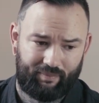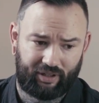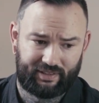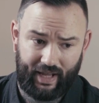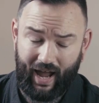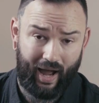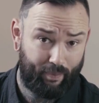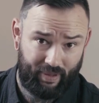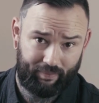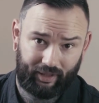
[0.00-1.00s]
because there are
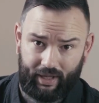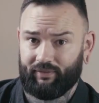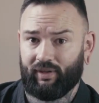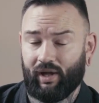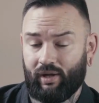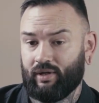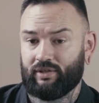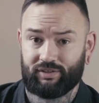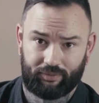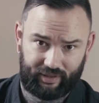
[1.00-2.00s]
people out there
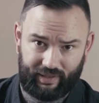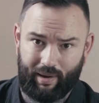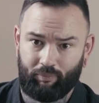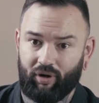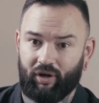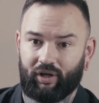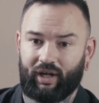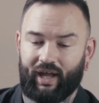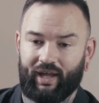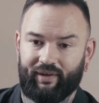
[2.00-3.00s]
doing that
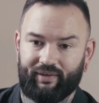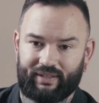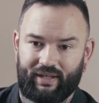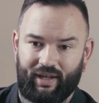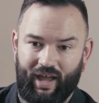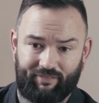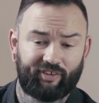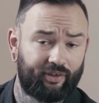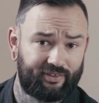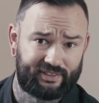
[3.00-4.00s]
work and
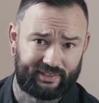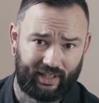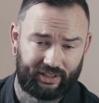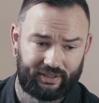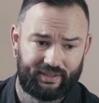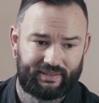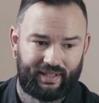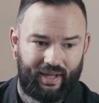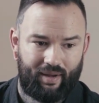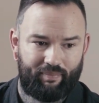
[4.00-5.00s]
having those discussions.
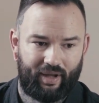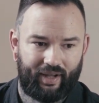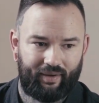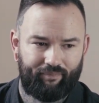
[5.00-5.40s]
But